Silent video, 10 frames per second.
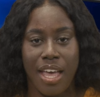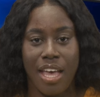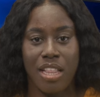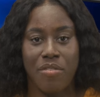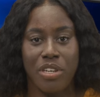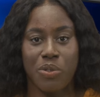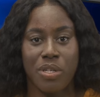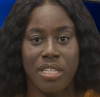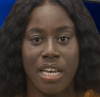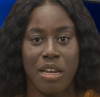
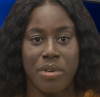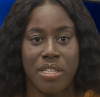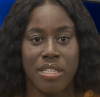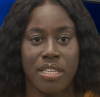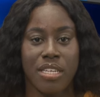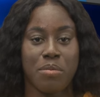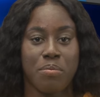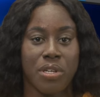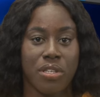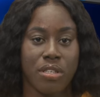Individuals and businesses
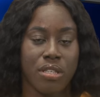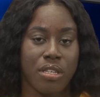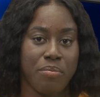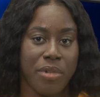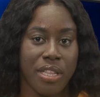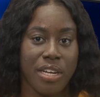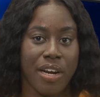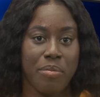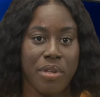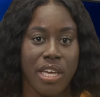must submit their
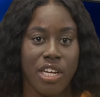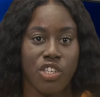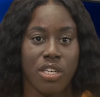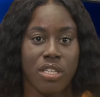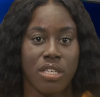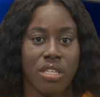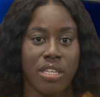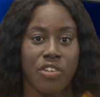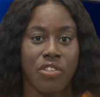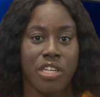application to the
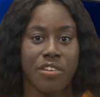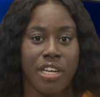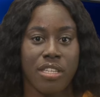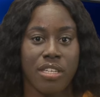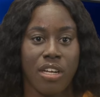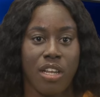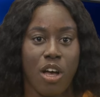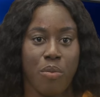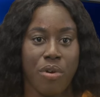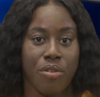Secretariat
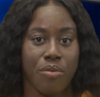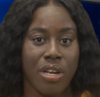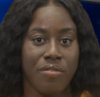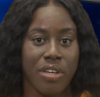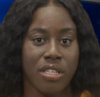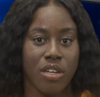along with relevant